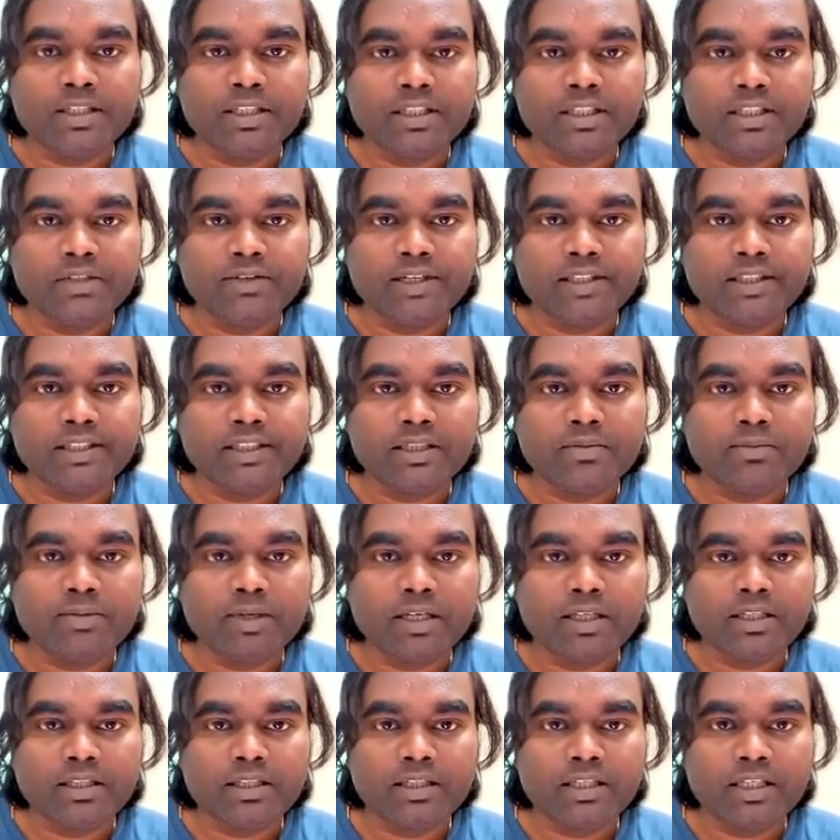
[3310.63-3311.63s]
divided
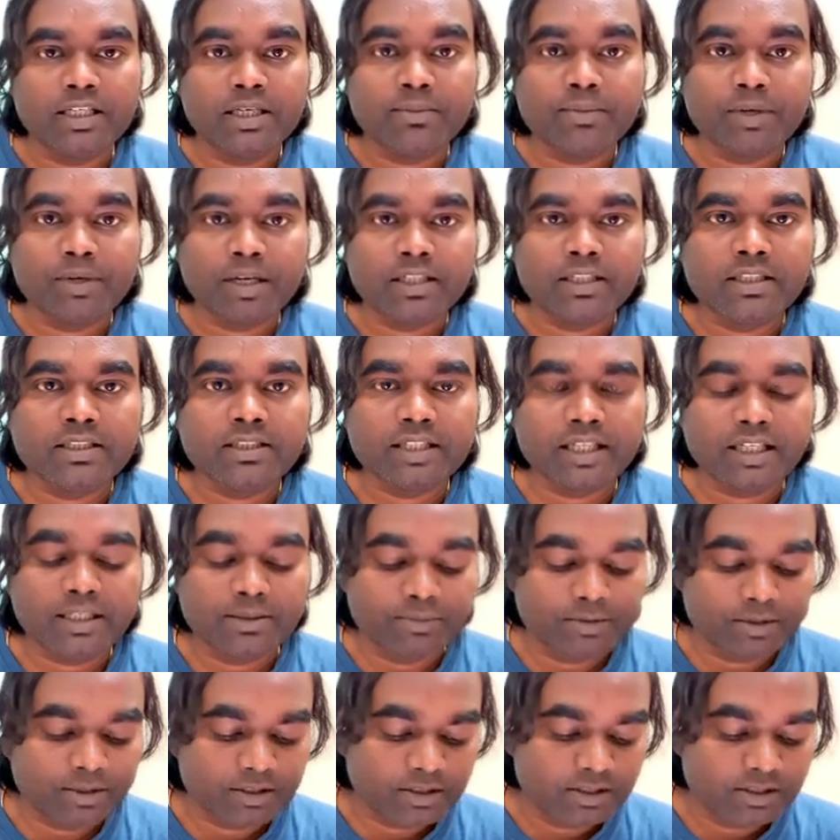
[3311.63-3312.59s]
by a minus ib,